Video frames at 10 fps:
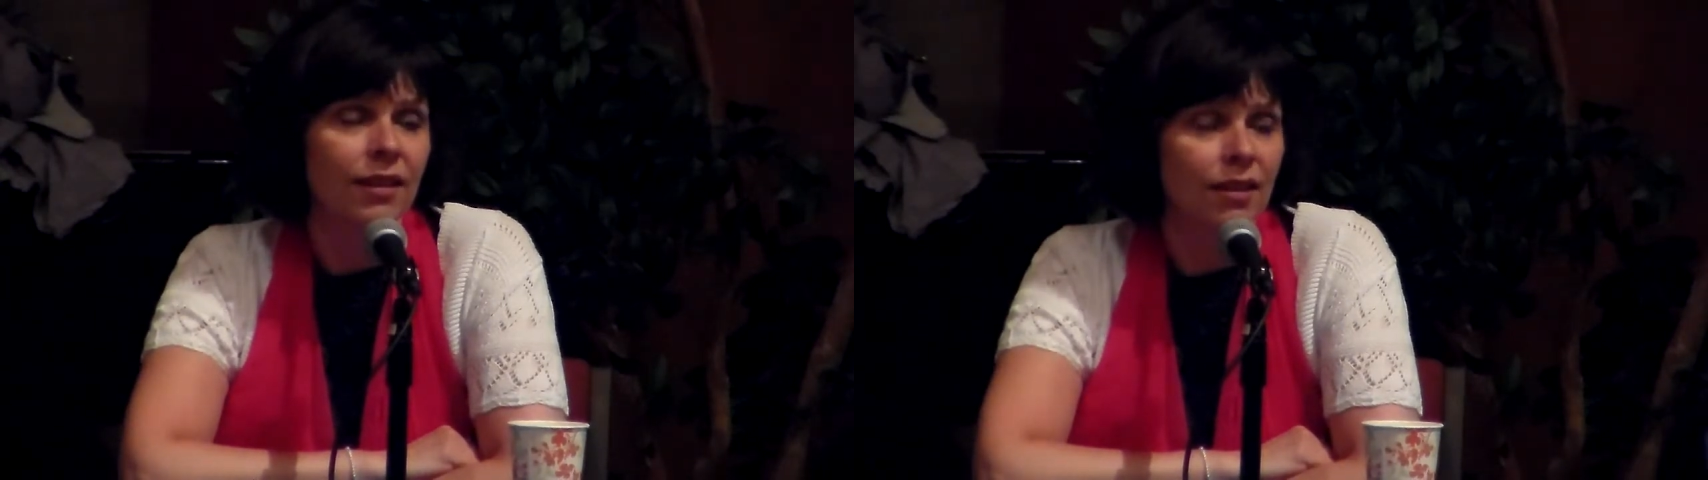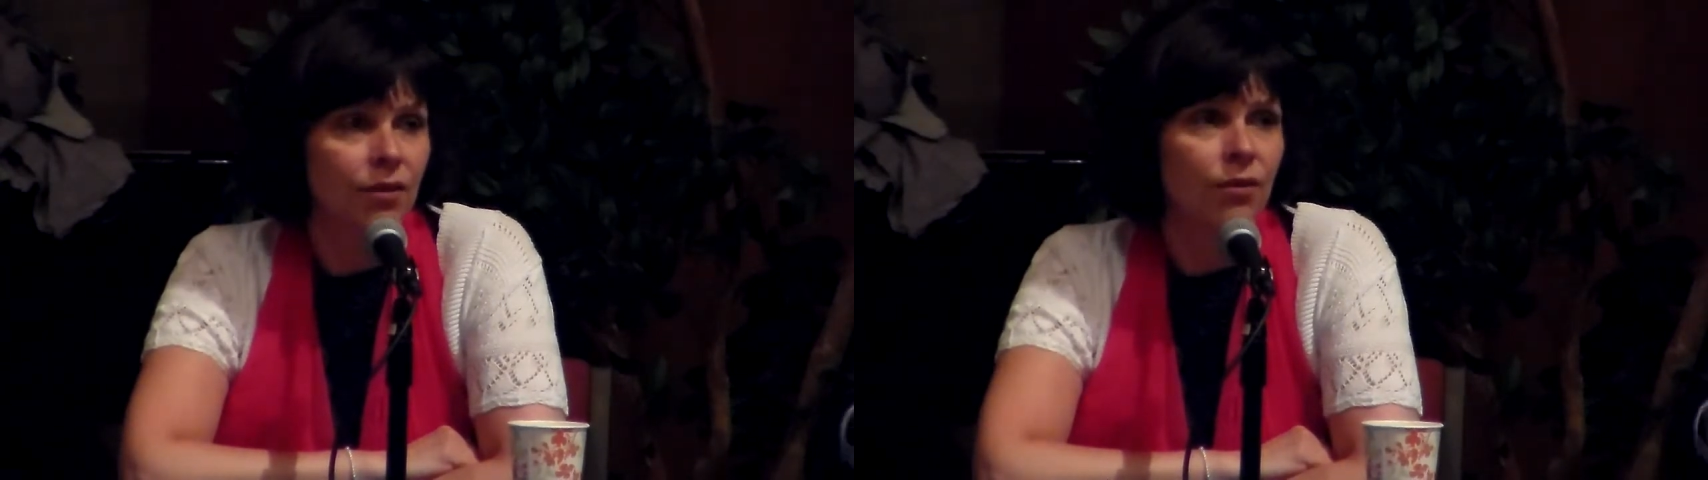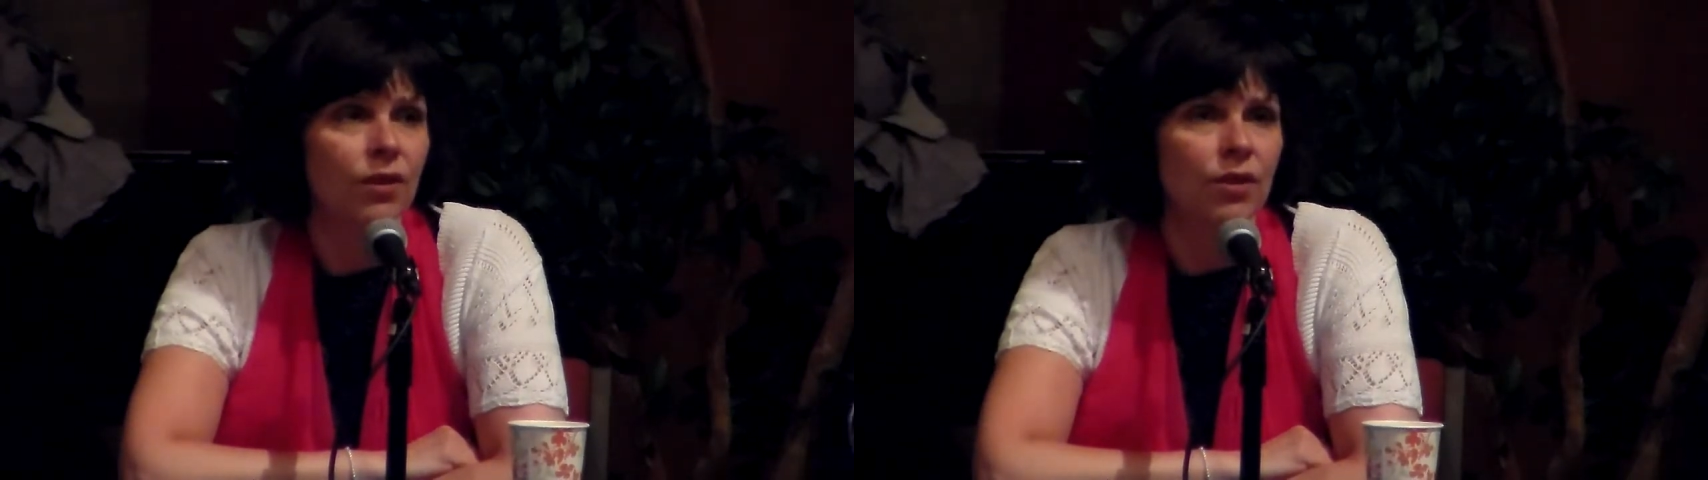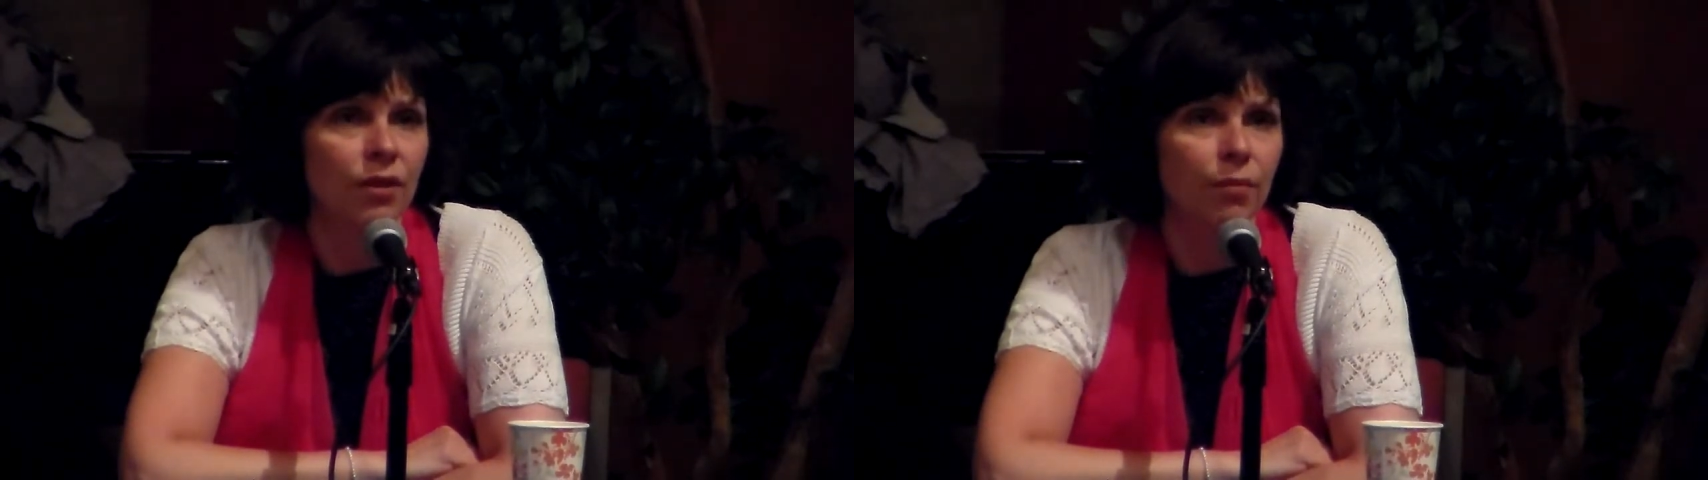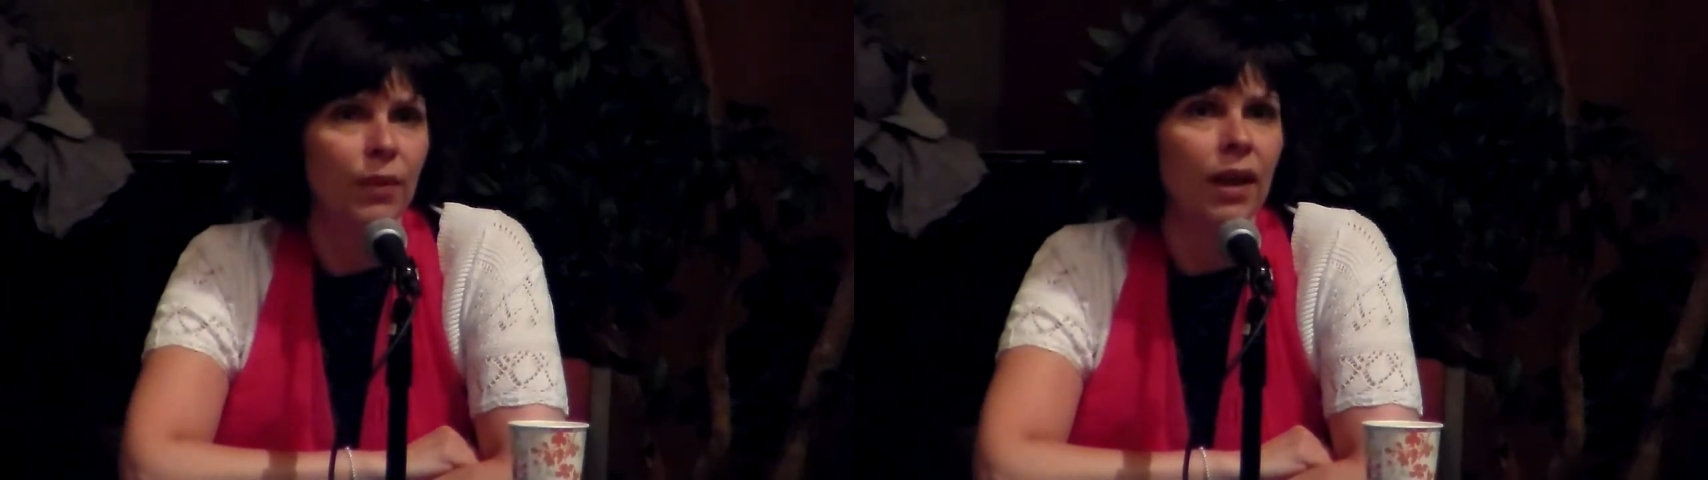listen to this
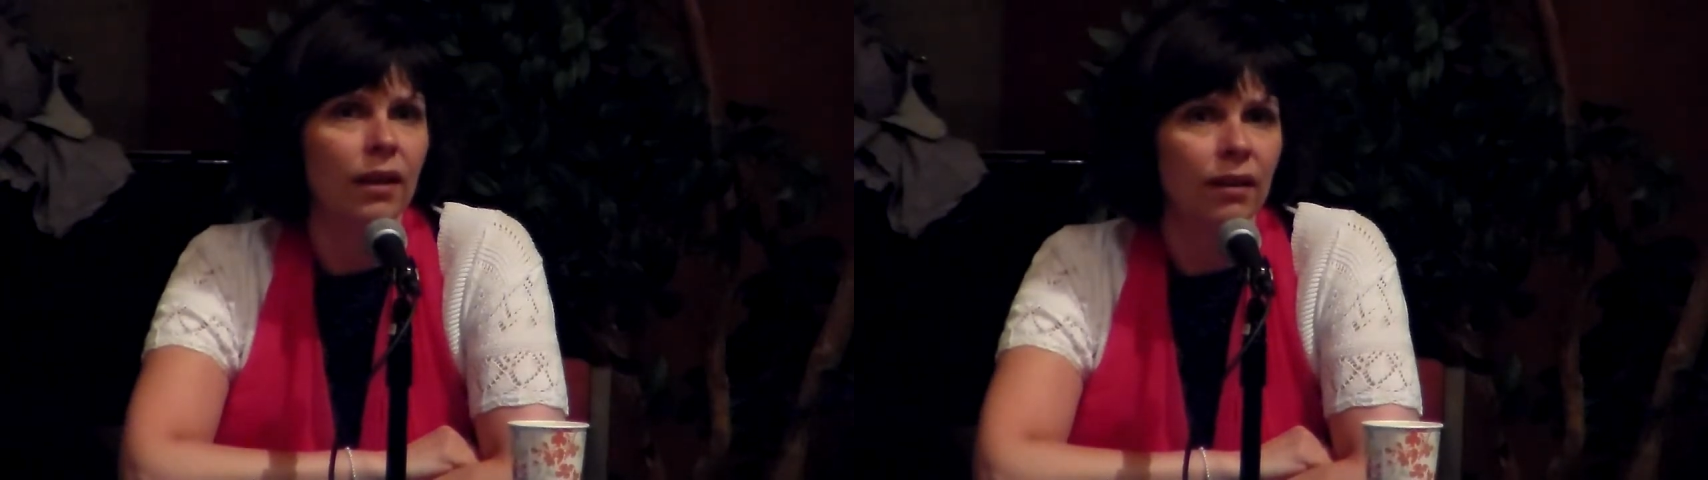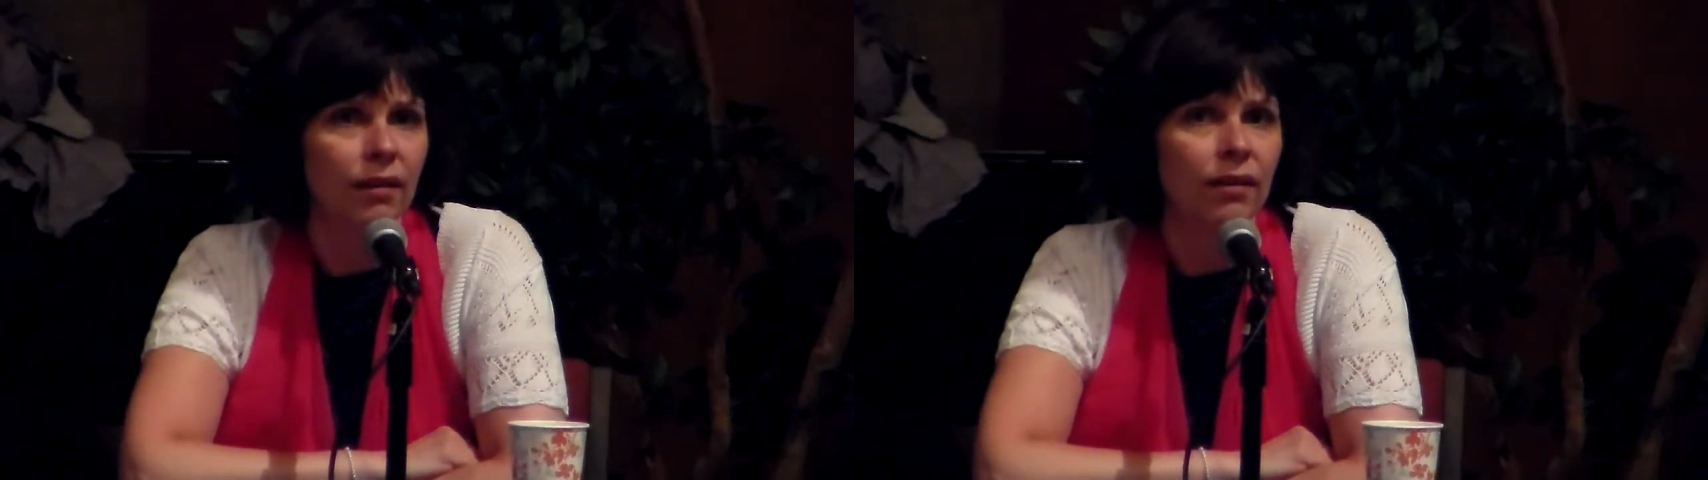young man.